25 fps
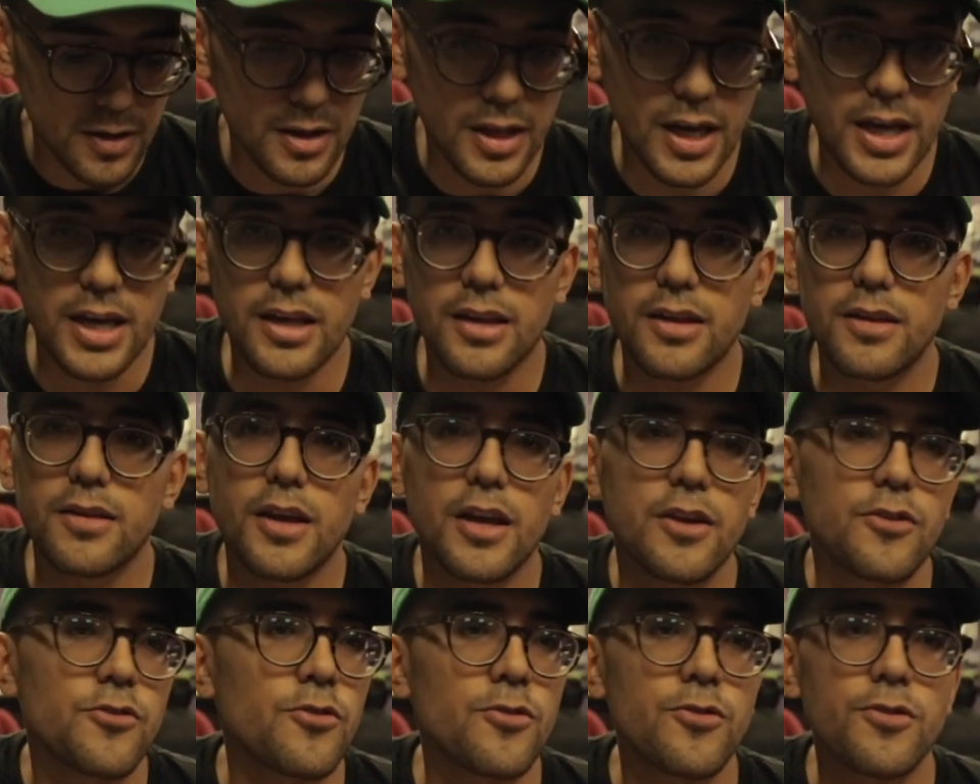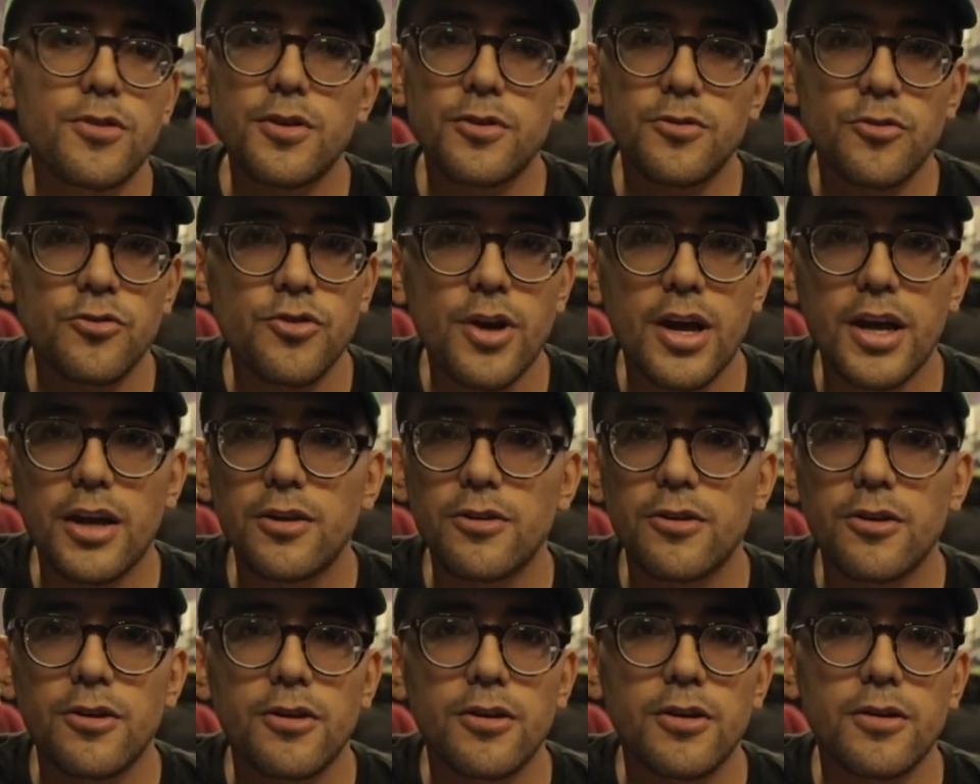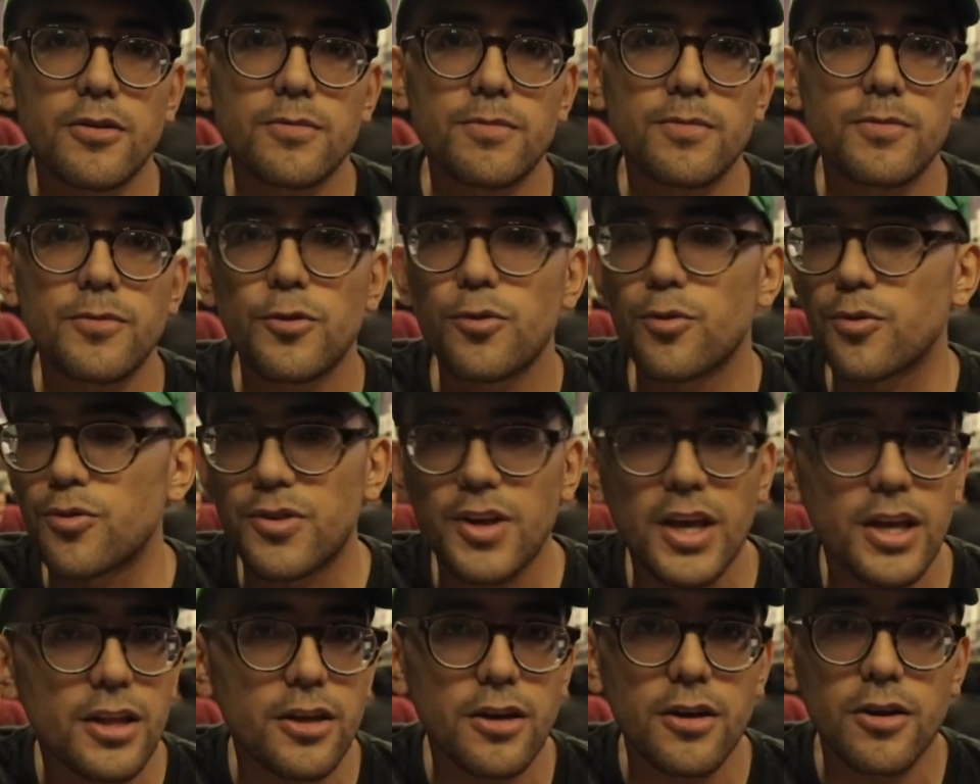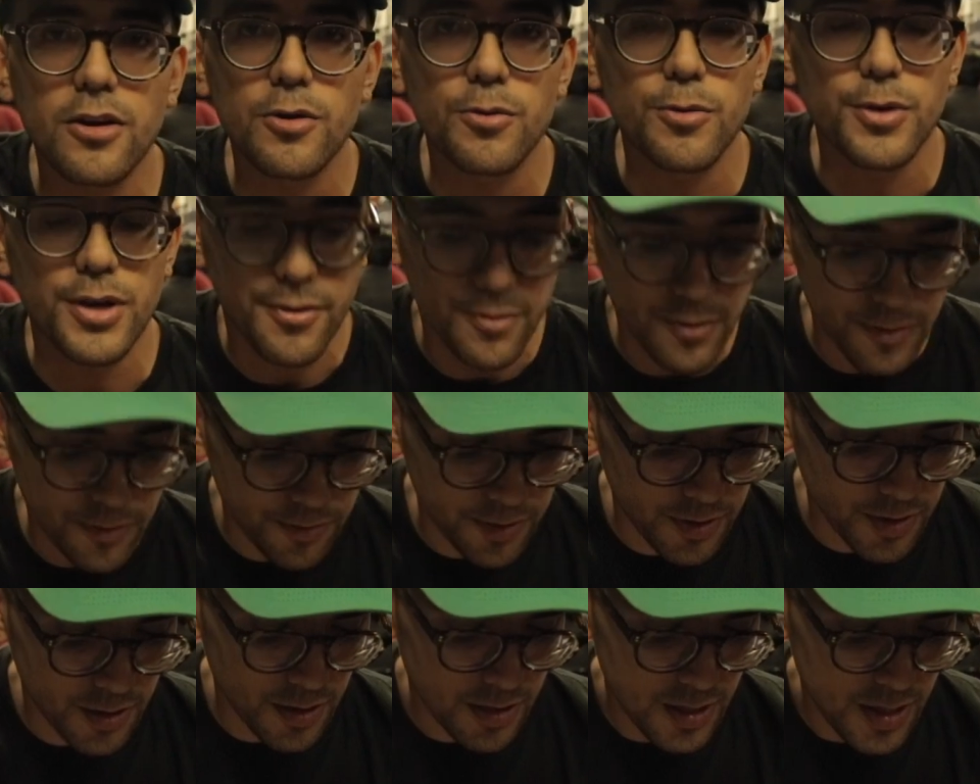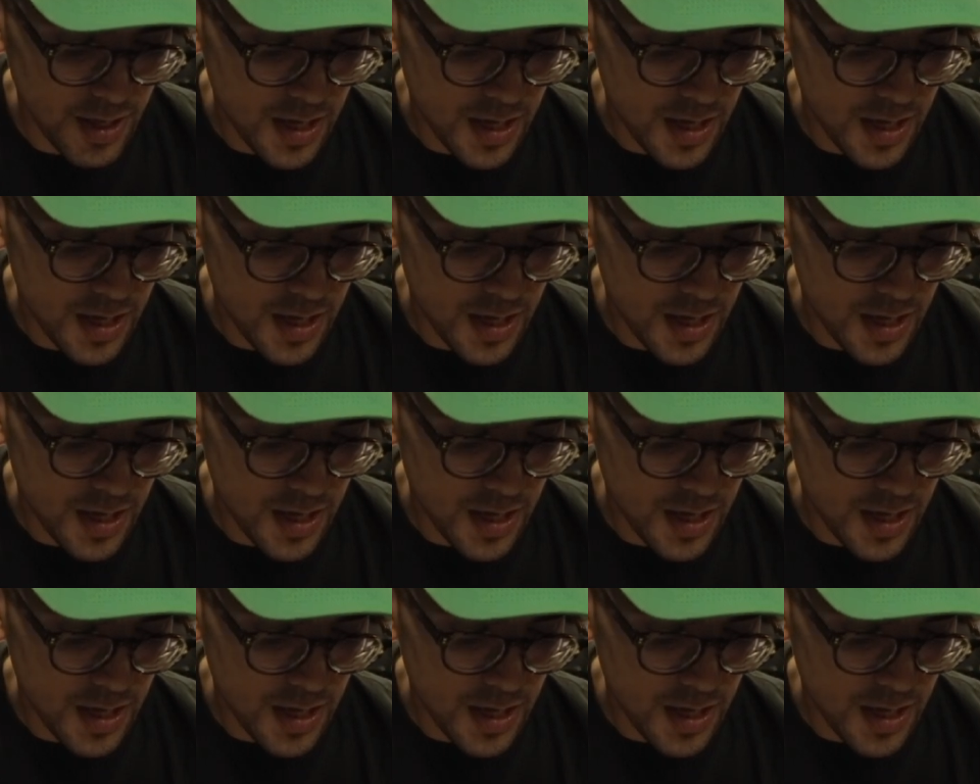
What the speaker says: like Danger, Thunder Dragon, or Crusadia, or whatever the fuck.